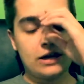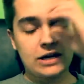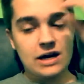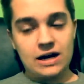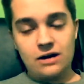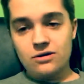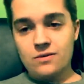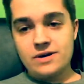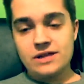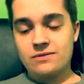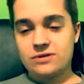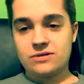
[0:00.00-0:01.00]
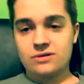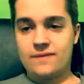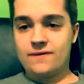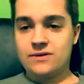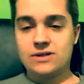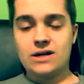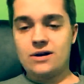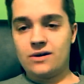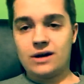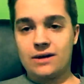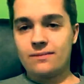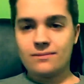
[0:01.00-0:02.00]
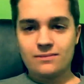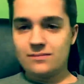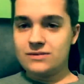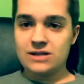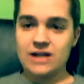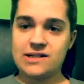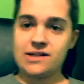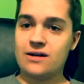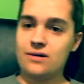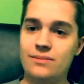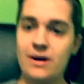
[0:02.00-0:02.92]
God, I don't know why that was so confusing. Okay, see you guys later.